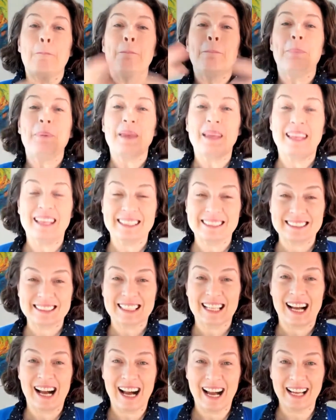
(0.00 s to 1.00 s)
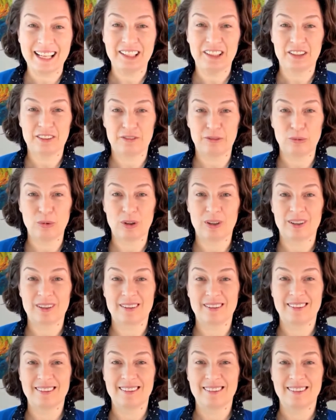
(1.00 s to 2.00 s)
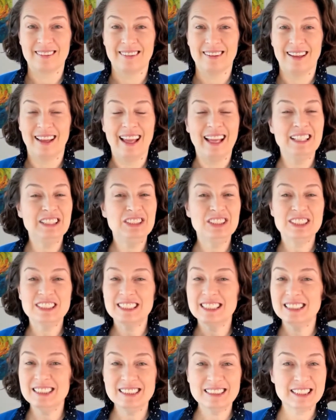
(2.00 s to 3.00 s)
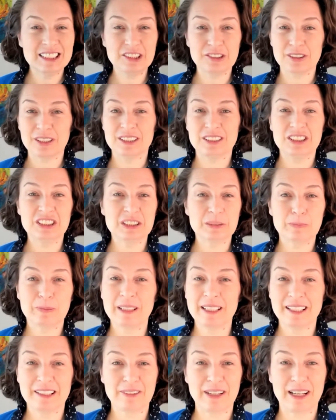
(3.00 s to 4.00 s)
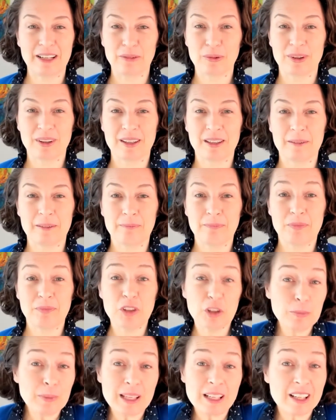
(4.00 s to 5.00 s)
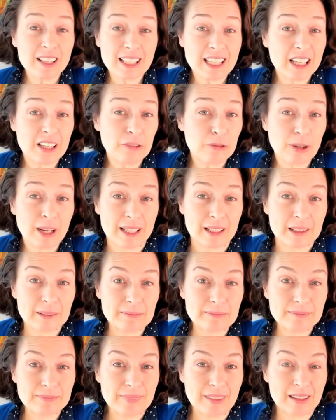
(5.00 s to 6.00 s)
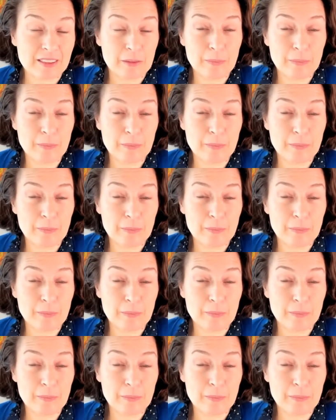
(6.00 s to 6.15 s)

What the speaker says: biggest kind of work. And just consider it, just play around with it. You may not get it right at the